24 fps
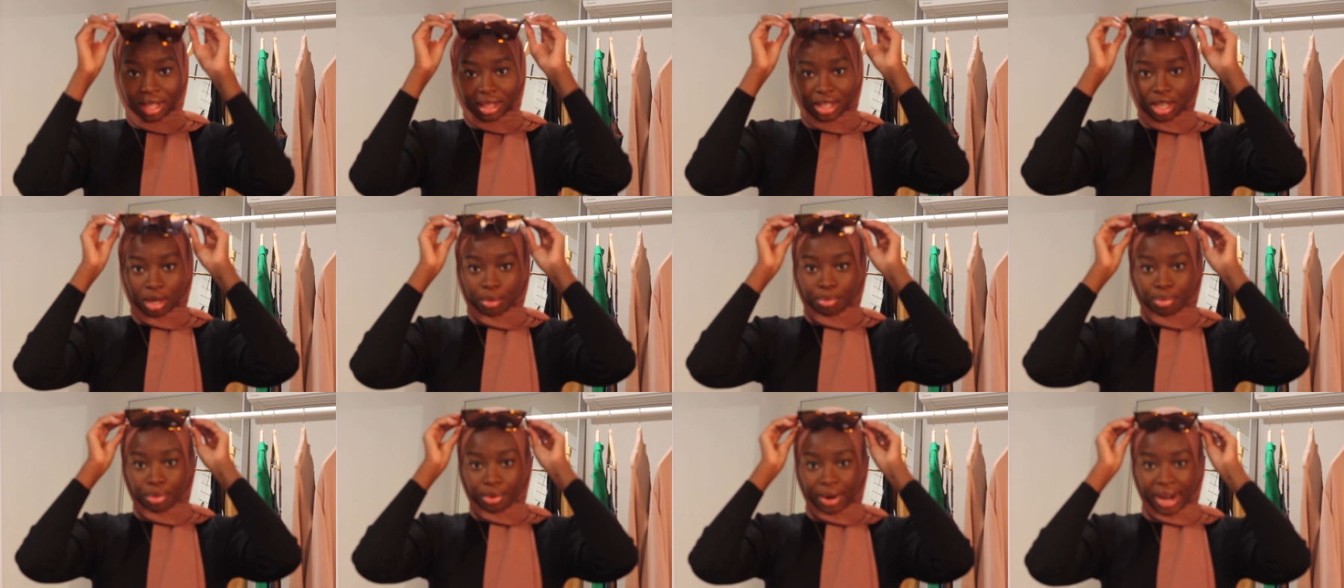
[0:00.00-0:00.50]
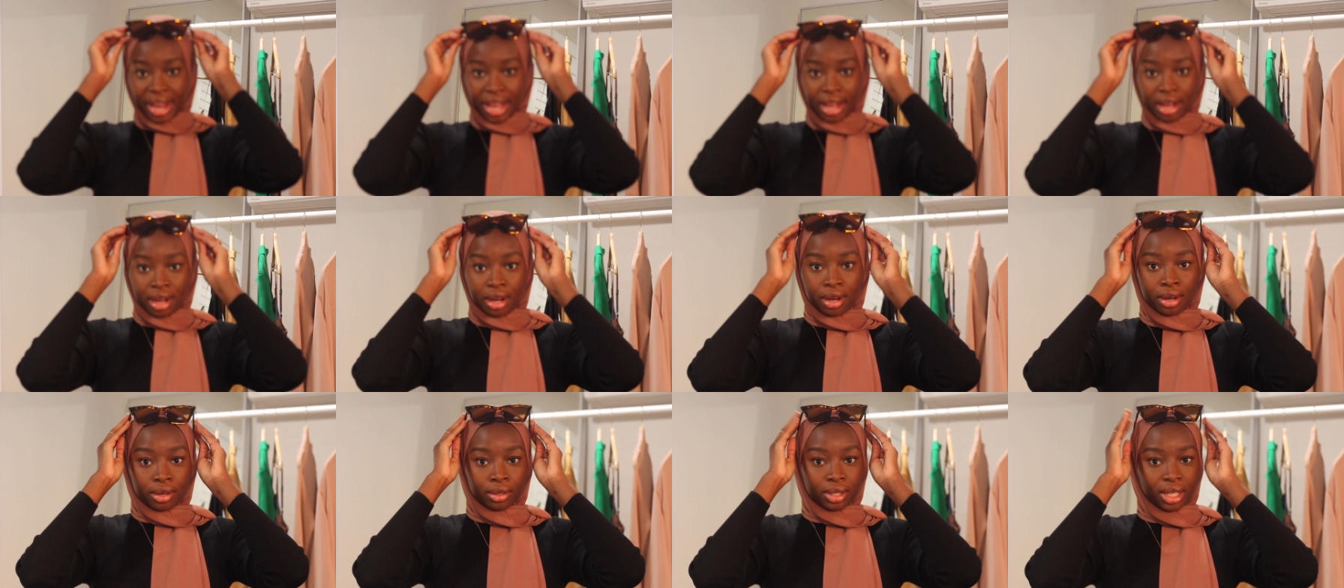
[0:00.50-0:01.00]
They're
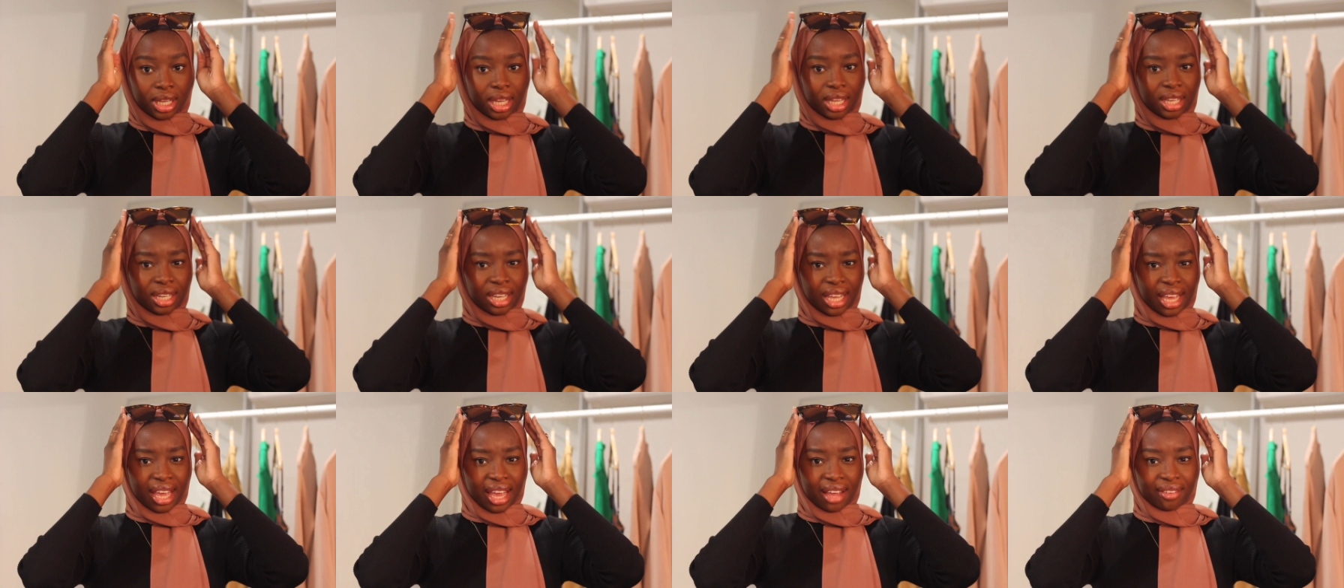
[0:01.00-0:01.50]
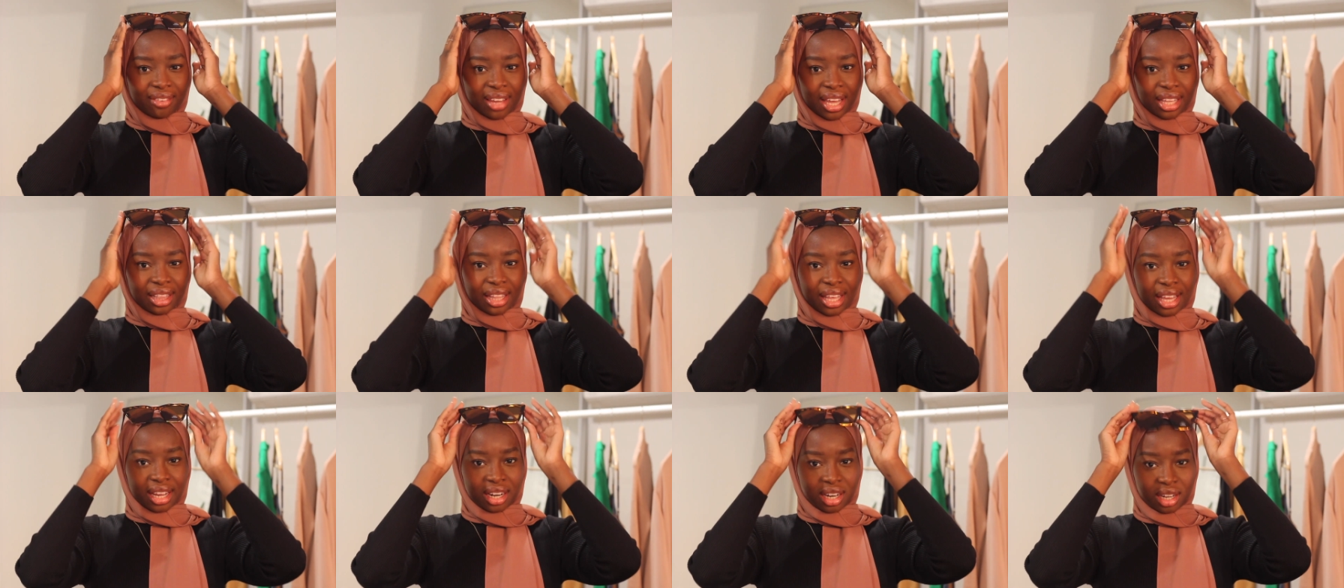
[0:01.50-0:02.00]
brown and they have
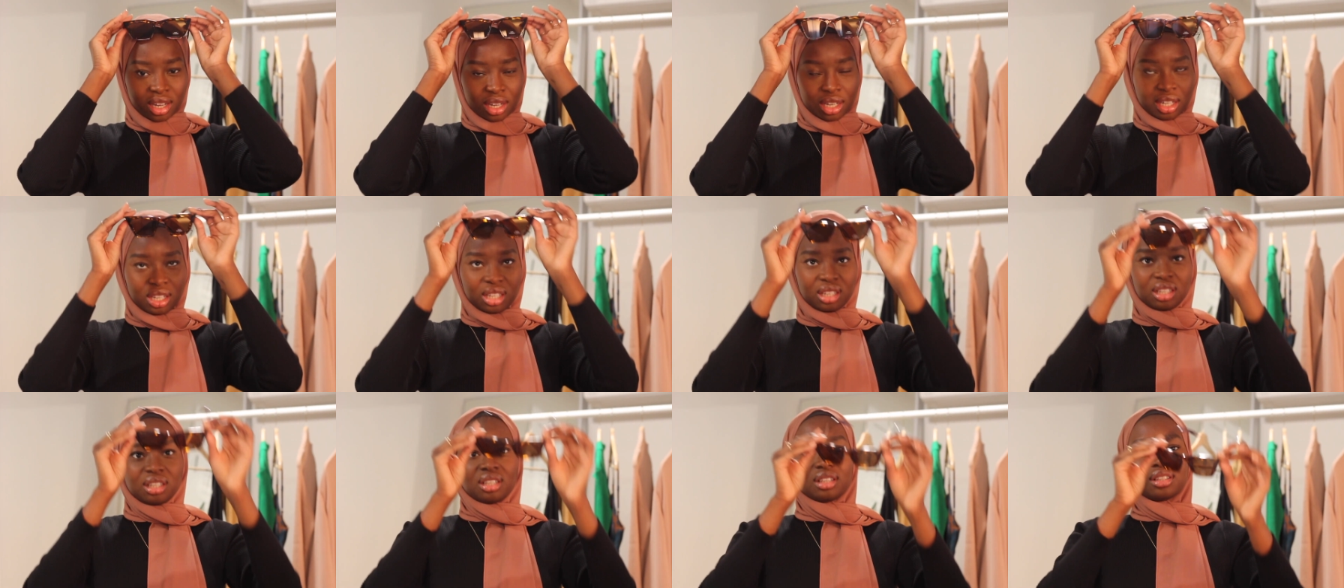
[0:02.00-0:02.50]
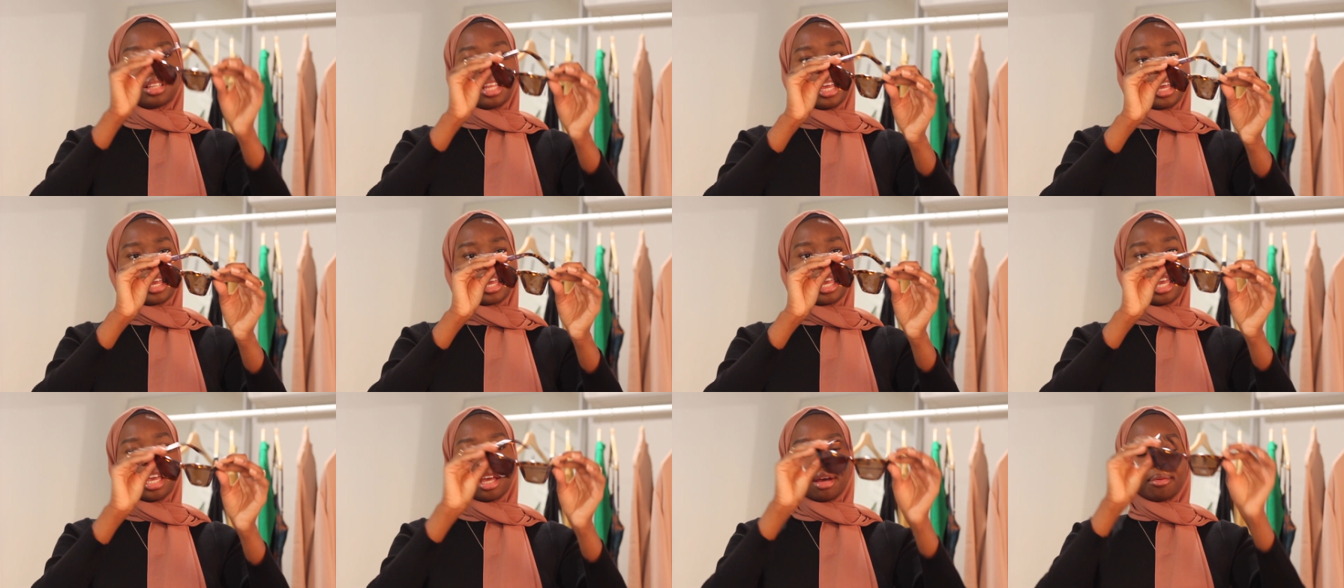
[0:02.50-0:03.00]
like that, uh,
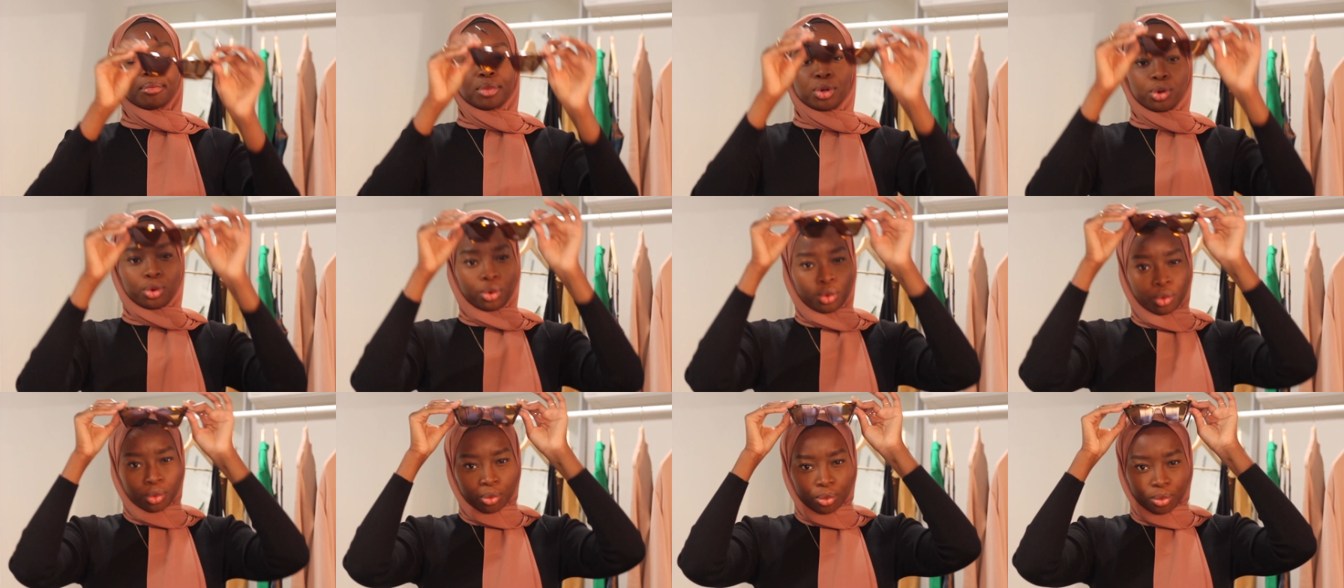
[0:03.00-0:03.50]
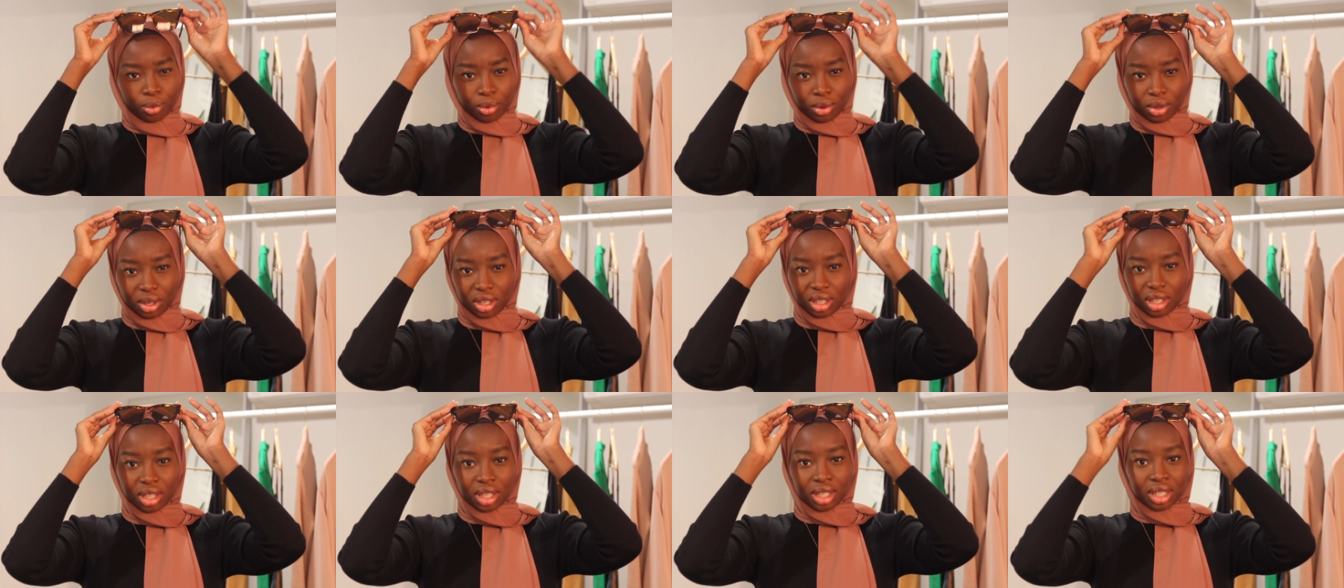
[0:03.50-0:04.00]
that camel
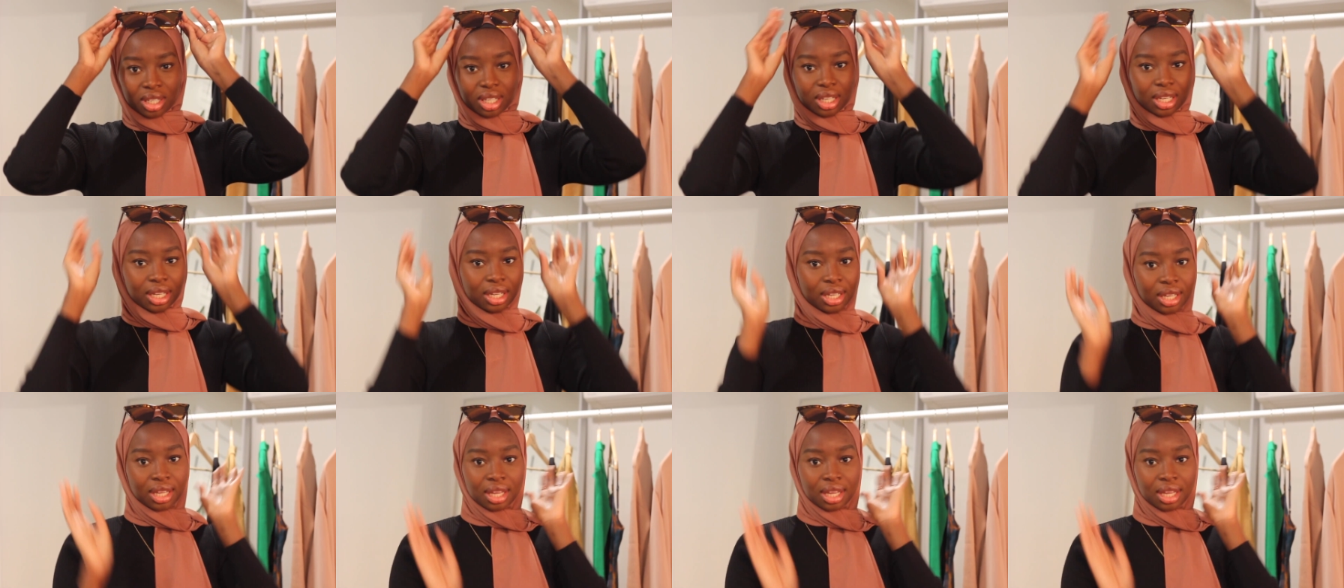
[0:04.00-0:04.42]
look.